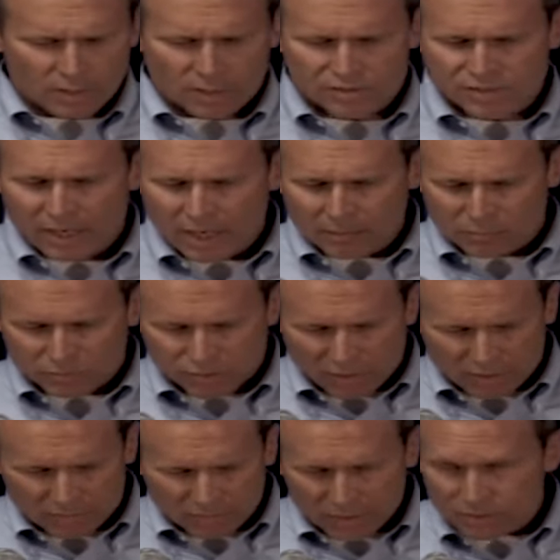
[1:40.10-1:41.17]
As the Admiral's
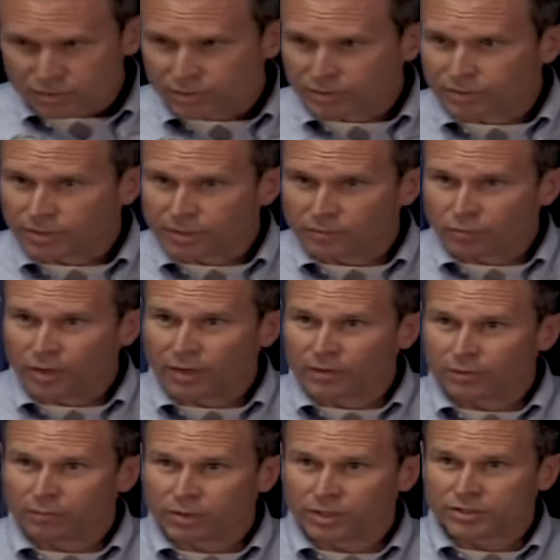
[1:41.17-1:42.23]
already mentioned, the
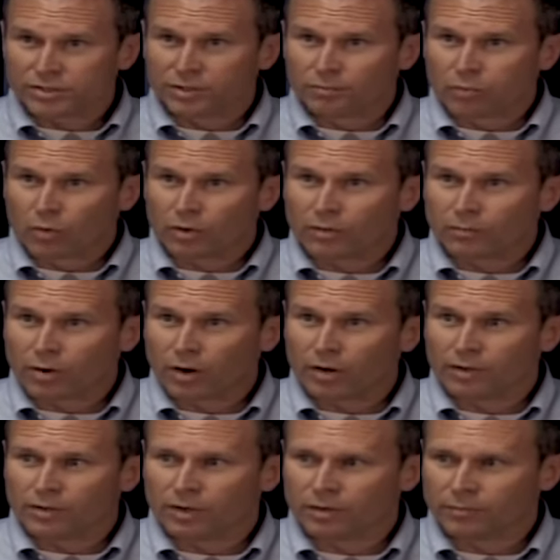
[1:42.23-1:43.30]
weather plays an important
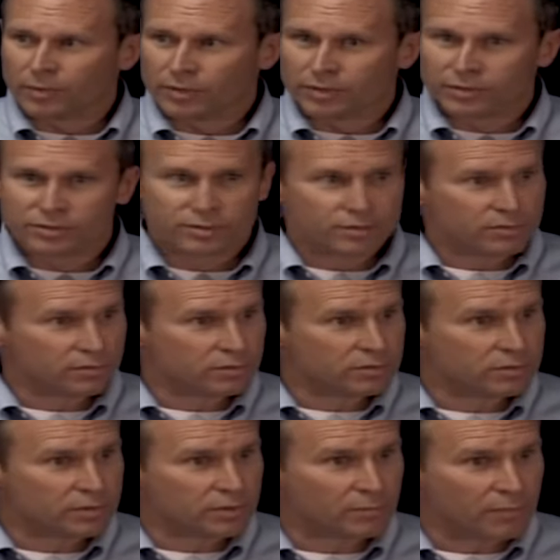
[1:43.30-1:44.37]
part in our ability
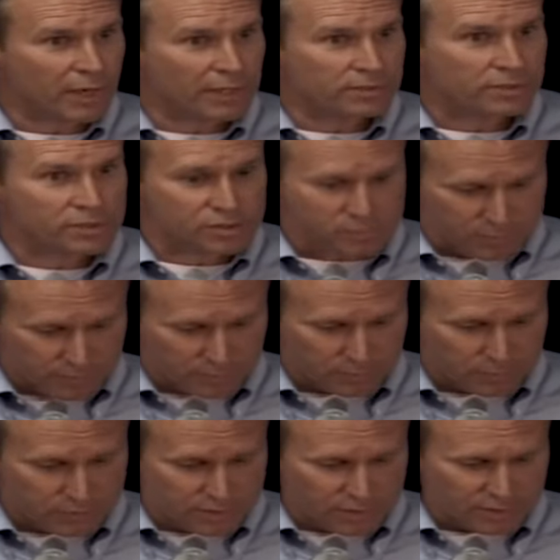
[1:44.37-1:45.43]
to combat this spill,
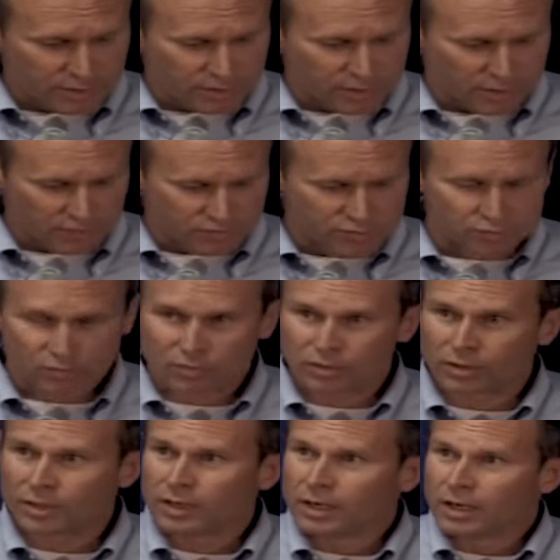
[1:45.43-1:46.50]
particularly
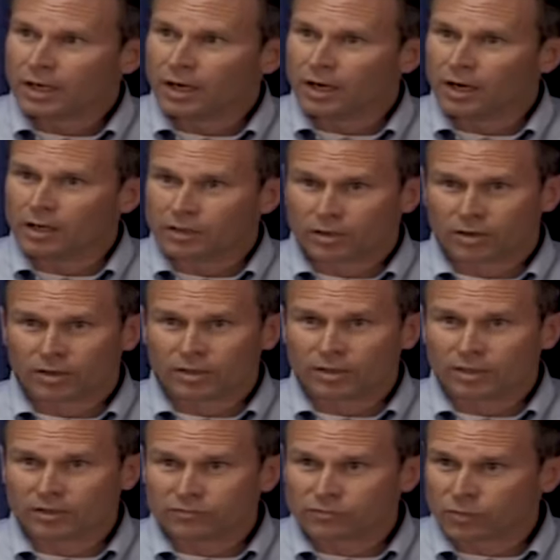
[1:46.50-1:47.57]
offshore.
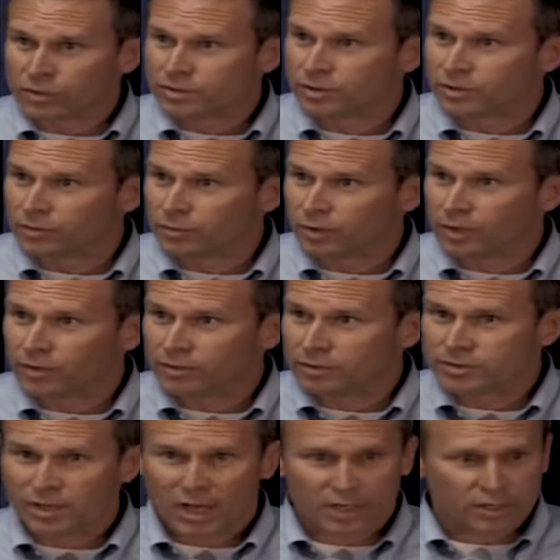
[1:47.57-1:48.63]
Currently, unfortunately, the weather
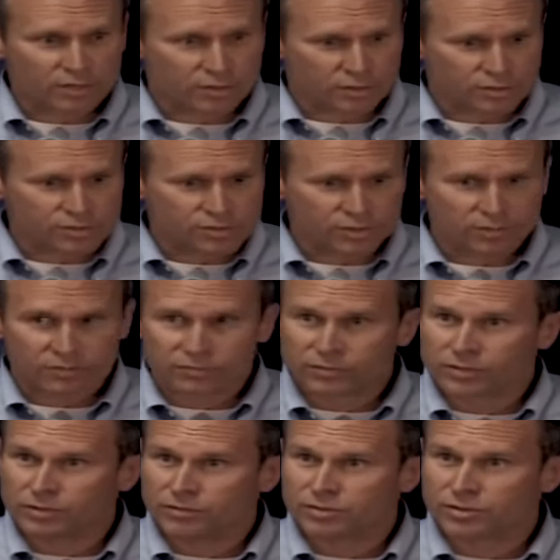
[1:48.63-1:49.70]
is not conducive
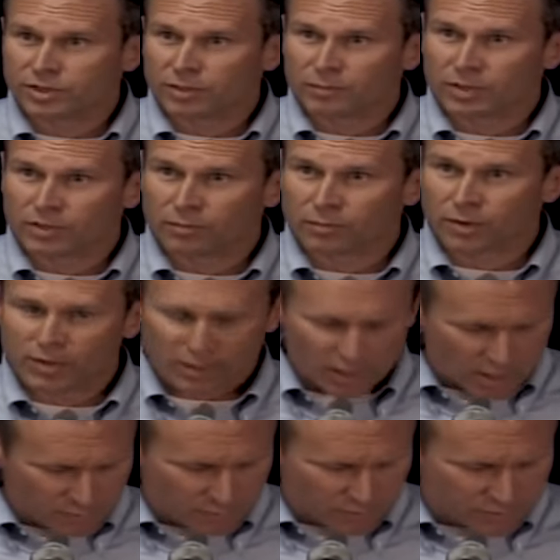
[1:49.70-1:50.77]
to skimming or
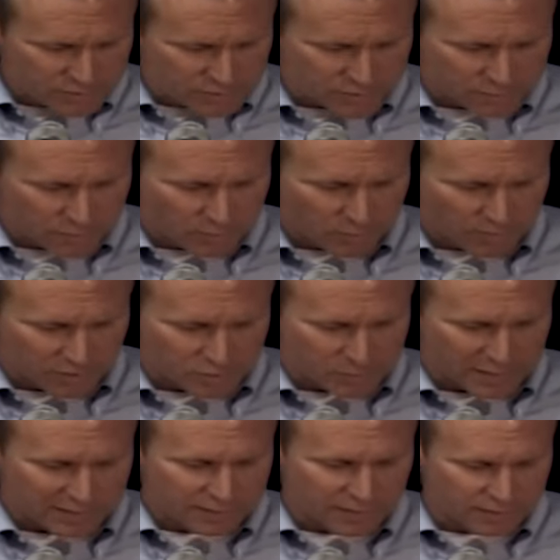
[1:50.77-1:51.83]
burning operations, but we
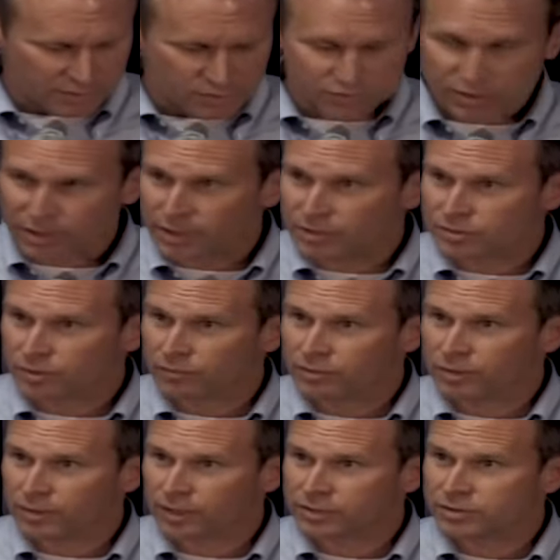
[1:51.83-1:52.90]
expect that to change over
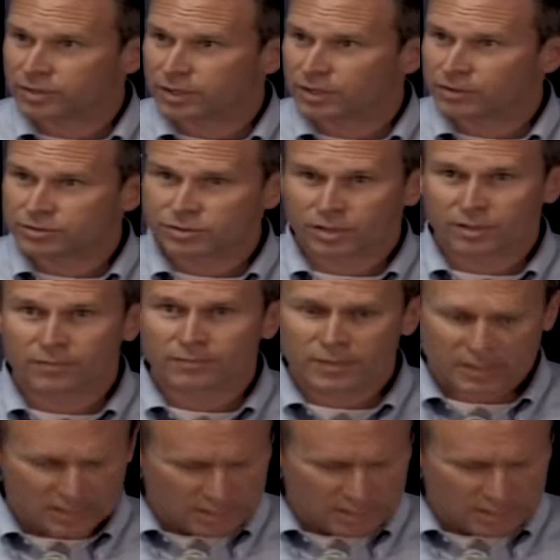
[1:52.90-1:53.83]
the next day or so